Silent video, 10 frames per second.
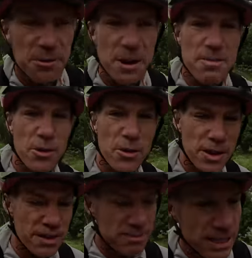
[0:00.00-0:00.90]
Way more
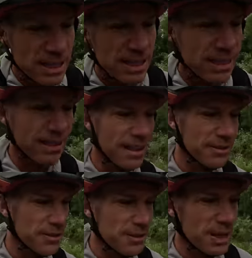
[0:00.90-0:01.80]
than I've been getting the
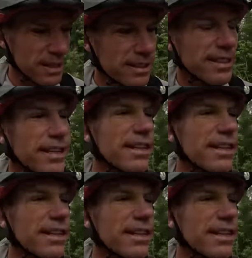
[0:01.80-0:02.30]
last few nights.